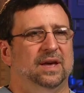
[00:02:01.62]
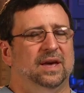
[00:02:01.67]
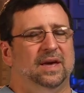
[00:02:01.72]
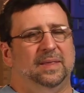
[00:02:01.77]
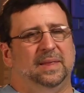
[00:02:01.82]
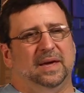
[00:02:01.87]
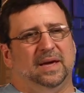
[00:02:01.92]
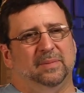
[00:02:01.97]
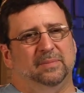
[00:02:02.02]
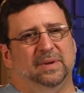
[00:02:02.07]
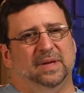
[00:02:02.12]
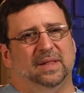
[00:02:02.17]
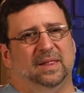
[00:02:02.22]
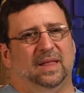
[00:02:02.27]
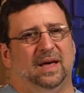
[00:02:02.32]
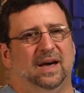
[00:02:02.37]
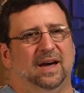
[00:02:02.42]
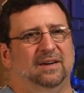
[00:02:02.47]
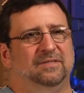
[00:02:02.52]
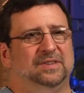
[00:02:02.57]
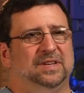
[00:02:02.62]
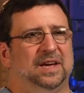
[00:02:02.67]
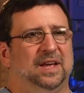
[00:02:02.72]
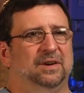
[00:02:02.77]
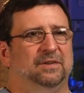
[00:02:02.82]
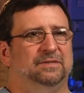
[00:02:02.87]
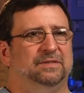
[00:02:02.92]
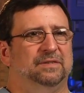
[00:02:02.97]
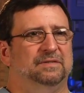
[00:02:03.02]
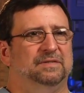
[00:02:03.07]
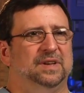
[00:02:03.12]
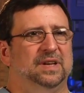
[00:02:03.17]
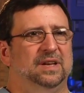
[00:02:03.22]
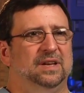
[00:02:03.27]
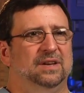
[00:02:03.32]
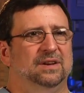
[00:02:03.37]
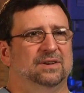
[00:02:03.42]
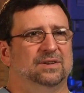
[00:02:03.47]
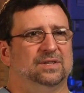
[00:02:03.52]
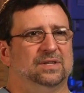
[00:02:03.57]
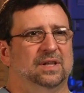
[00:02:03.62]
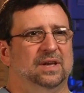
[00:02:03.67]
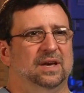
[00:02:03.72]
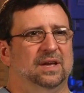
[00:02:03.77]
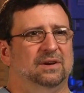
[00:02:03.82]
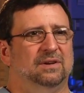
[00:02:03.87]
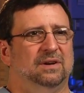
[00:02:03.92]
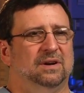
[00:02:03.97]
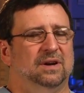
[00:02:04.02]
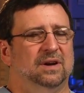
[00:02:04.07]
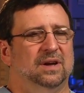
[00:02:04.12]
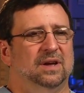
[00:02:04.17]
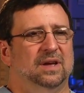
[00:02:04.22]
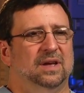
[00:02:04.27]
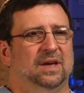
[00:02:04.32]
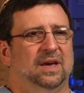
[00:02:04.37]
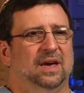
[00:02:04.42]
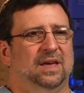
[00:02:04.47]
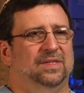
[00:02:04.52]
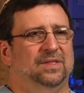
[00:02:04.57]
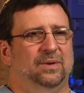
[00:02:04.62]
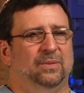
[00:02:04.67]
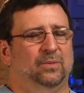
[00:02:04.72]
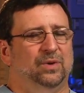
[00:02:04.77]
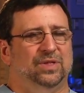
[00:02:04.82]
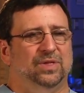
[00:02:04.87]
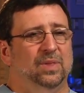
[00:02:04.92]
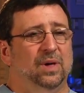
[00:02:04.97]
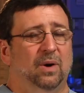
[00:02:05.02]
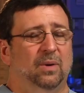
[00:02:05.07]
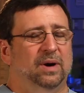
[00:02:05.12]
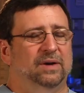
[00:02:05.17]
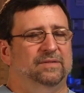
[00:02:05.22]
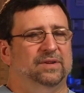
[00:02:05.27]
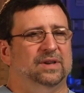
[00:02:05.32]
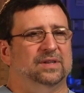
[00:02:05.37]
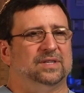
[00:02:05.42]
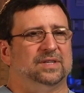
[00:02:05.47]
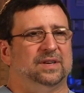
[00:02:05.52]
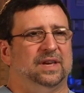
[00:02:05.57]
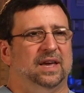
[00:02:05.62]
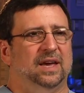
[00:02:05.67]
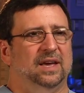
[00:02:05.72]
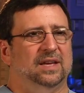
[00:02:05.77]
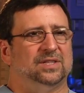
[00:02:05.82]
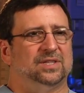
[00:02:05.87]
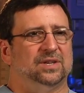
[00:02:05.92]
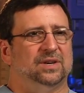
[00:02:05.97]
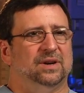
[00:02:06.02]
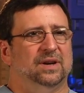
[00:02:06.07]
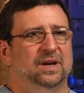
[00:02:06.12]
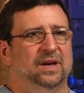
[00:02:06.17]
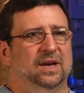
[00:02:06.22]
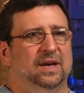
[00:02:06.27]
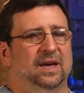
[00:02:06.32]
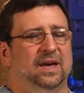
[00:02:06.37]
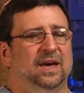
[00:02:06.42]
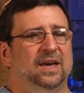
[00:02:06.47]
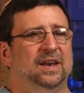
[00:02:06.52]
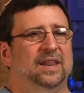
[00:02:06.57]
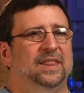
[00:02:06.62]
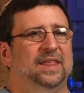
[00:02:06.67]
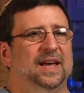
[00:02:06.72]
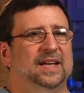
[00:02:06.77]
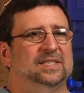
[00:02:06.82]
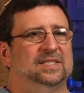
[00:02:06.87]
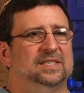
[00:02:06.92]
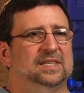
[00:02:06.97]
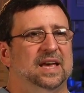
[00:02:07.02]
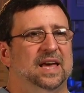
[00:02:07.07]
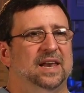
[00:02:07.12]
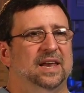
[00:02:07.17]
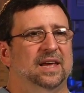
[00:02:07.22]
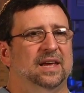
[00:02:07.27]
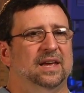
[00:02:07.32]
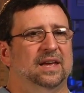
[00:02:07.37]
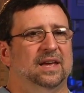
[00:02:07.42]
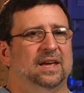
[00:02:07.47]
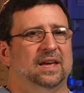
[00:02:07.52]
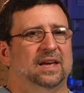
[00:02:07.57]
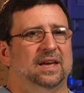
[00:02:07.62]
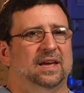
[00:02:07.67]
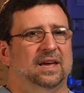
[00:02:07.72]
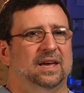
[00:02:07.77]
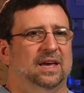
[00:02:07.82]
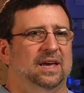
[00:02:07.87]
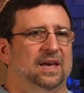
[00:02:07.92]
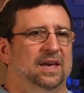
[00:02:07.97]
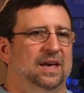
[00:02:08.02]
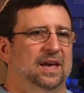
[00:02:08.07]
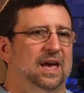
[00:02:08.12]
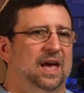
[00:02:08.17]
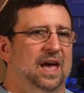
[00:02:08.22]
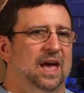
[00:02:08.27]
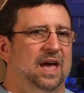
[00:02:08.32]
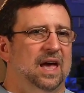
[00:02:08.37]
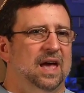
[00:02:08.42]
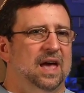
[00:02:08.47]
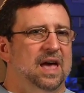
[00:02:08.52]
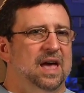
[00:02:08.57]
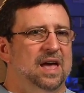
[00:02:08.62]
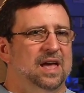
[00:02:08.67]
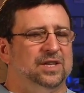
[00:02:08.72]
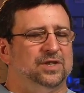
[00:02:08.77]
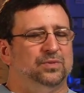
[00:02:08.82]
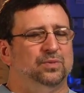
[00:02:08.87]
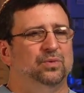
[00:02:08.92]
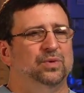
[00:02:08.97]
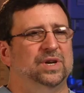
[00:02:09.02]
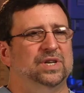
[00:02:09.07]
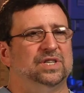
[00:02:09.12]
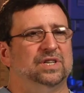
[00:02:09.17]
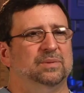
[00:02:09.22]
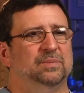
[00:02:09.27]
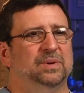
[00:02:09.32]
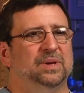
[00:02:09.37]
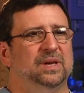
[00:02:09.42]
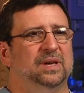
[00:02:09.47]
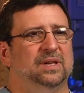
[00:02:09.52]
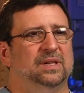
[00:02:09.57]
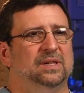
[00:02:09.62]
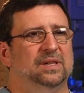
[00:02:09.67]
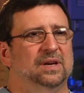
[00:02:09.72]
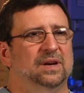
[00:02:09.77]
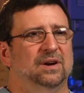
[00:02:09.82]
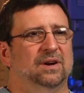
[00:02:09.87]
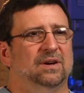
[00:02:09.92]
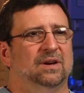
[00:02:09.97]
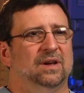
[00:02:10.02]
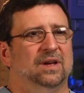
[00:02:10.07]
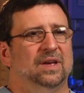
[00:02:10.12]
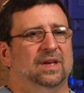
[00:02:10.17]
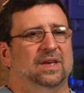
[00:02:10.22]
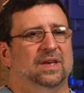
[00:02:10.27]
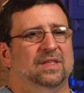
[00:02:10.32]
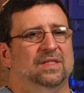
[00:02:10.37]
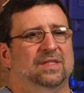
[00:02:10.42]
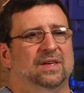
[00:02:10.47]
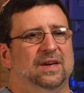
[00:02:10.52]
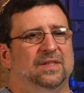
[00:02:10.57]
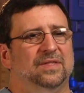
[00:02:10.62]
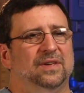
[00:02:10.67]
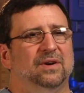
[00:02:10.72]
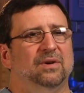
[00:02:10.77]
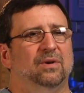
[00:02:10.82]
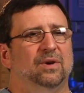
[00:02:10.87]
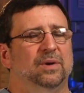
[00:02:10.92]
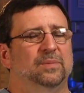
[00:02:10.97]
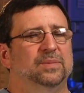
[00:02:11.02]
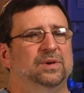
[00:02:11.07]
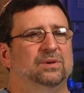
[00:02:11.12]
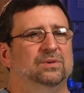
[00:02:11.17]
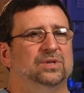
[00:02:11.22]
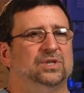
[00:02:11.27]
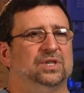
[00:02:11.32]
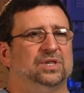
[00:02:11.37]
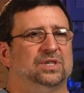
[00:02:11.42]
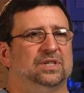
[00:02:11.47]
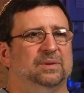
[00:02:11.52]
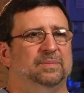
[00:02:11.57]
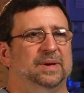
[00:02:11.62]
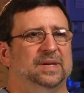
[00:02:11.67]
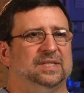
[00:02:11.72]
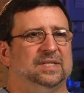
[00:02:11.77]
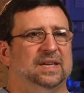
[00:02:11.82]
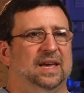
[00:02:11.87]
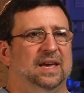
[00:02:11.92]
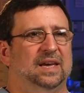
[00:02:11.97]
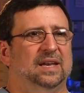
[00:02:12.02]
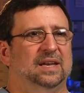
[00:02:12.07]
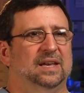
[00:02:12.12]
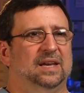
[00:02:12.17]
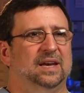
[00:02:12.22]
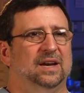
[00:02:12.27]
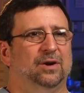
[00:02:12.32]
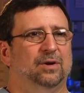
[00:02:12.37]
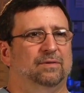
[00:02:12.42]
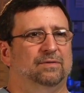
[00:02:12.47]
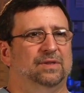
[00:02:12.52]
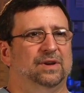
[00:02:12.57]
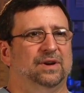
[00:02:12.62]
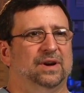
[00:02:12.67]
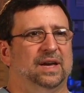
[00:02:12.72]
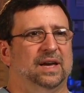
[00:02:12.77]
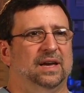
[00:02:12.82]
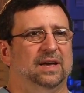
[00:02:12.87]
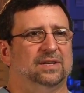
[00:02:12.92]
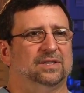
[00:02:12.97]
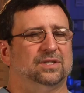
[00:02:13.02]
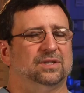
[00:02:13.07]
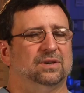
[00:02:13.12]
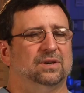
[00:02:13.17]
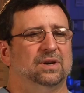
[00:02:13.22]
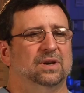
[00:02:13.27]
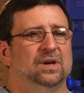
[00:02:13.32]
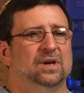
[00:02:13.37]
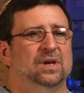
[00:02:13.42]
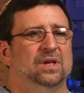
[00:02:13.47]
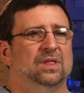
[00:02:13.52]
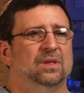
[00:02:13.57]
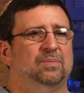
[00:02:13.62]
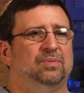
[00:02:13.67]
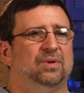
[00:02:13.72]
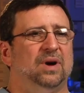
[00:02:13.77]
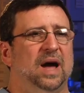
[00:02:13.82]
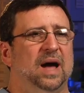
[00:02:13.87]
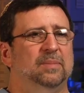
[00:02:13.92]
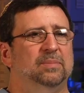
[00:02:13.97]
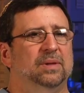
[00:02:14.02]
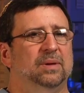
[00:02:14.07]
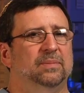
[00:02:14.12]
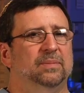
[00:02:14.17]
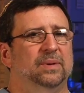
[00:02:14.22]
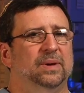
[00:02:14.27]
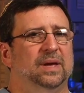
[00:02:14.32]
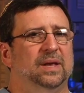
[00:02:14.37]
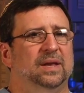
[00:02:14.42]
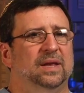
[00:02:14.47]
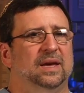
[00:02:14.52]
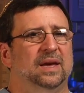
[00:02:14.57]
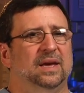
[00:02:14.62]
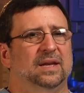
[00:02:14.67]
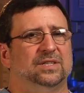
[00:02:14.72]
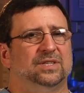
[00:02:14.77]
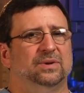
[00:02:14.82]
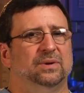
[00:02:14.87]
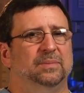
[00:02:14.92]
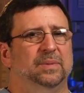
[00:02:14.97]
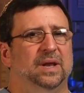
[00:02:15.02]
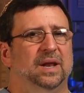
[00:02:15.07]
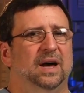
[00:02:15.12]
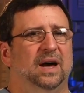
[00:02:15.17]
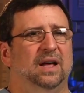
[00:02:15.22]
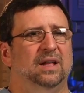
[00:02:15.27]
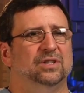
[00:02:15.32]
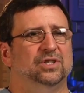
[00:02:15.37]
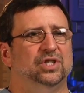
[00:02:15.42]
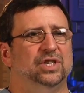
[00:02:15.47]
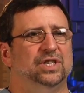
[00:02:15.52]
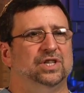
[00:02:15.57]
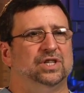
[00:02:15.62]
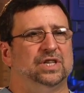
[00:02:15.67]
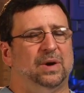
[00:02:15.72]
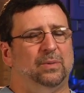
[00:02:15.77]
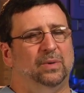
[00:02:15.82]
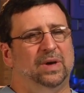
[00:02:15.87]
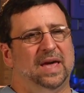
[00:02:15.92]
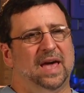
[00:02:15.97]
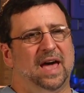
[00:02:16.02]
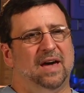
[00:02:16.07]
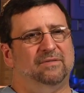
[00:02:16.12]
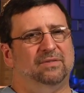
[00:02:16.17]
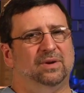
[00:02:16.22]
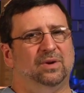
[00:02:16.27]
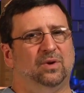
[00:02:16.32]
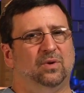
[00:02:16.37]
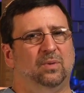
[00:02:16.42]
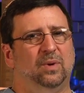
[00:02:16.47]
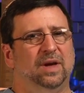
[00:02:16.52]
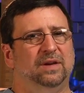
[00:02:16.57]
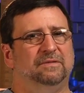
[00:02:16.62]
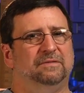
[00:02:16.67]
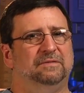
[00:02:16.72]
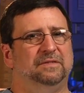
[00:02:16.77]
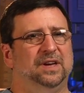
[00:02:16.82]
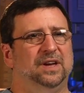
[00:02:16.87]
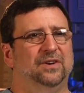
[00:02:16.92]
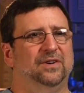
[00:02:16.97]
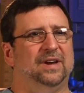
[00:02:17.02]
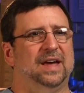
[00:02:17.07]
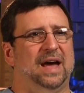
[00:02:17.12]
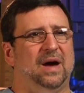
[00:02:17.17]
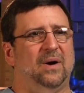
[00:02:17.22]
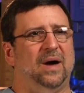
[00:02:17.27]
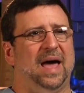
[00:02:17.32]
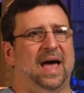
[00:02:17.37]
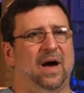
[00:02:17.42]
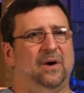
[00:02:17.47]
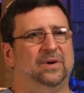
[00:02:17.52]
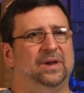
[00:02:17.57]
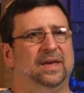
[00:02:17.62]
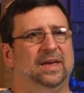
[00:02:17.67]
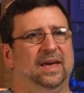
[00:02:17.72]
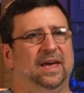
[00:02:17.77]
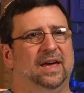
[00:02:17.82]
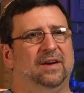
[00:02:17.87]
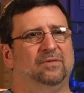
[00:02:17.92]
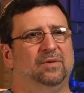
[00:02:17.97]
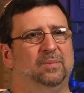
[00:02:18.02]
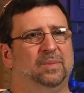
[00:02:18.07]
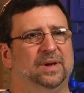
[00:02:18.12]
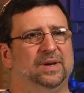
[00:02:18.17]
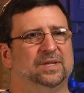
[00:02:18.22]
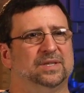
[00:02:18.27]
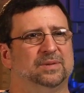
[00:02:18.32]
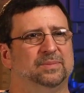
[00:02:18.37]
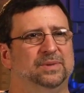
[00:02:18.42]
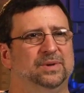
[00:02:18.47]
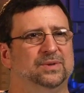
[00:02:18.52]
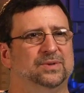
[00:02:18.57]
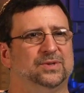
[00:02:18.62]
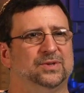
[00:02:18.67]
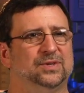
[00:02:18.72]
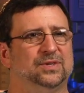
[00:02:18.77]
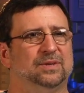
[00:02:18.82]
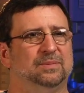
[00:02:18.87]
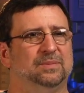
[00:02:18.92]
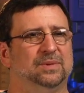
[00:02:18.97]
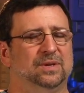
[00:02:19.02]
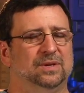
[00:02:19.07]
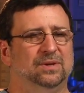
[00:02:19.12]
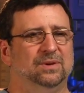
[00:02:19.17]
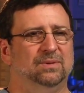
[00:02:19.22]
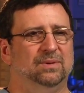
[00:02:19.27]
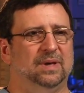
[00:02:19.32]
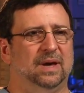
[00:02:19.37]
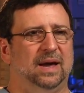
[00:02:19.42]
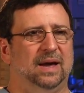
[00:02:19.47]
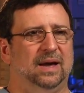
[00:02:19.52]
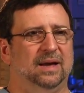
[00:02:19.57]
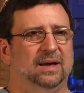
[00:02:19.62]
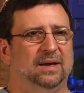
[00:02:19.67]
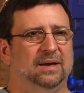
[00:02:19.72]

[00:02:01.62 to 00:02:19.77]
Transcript: and they can be alive 10 or 15 years later and with no evidence of cancer. And in that setting, it's reasonably clear that their own immune system has taken care of their cancer. The problem in cancer immunology is that we haven't quite figured out how to get everybody's immune system to do that.